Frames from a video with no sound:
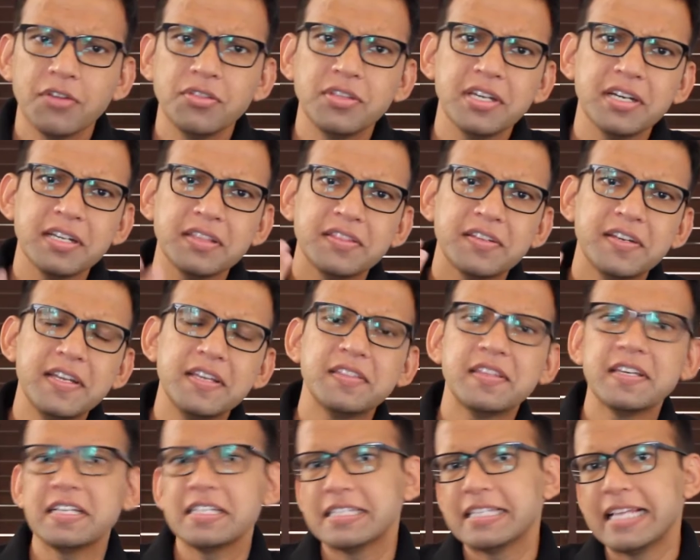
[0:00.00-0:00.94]
Now, there are three
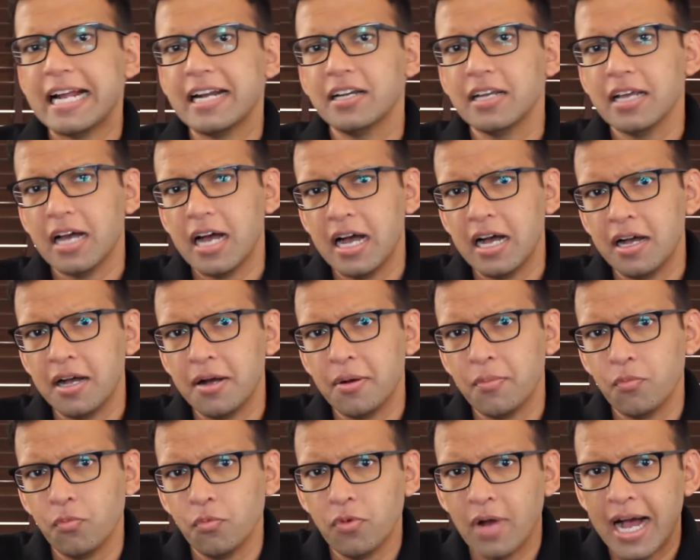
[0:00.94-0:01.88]
things that
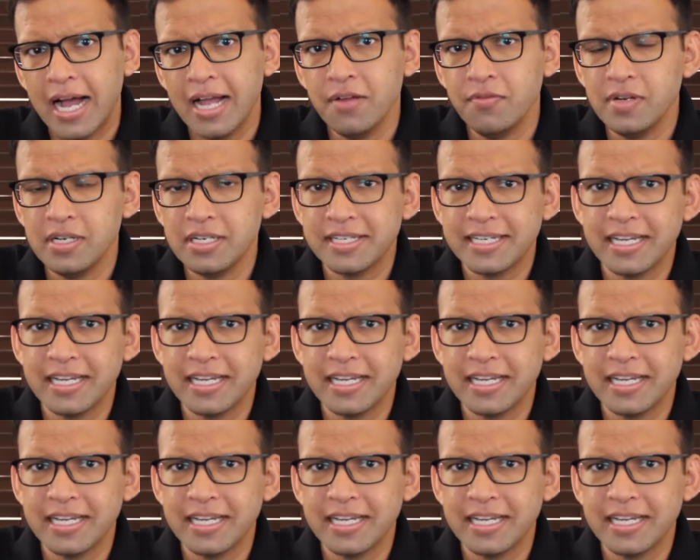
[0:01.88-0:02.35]
I will